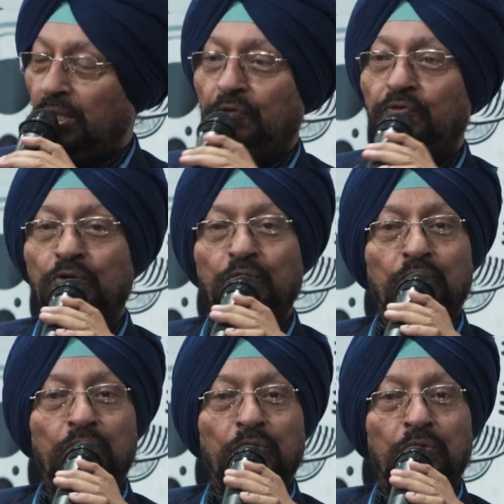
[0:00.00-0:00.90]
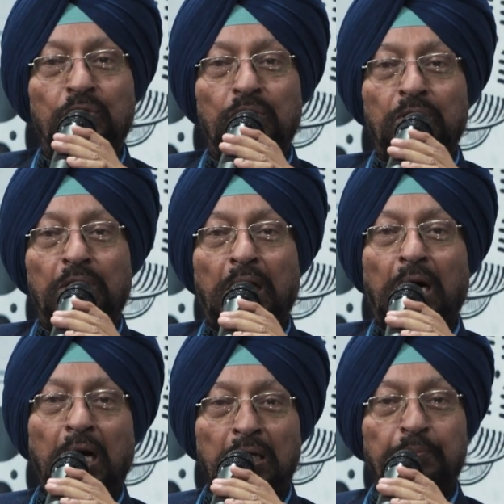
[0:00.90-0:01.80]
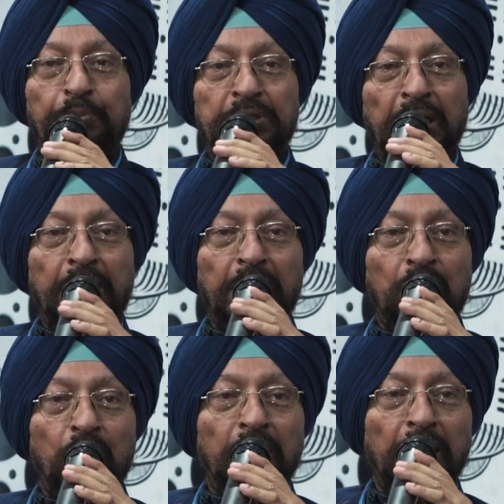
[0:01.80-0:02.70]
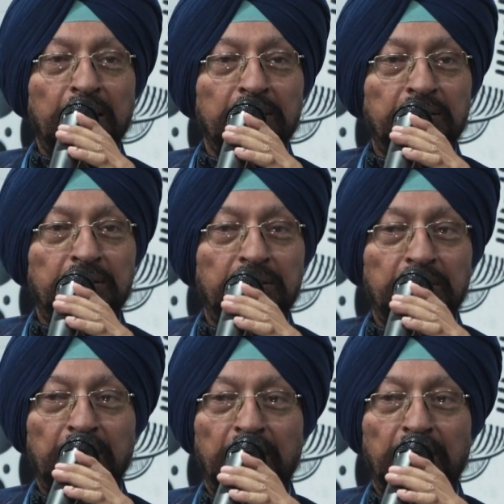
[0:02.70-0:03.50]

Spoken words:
If you are representing goodness,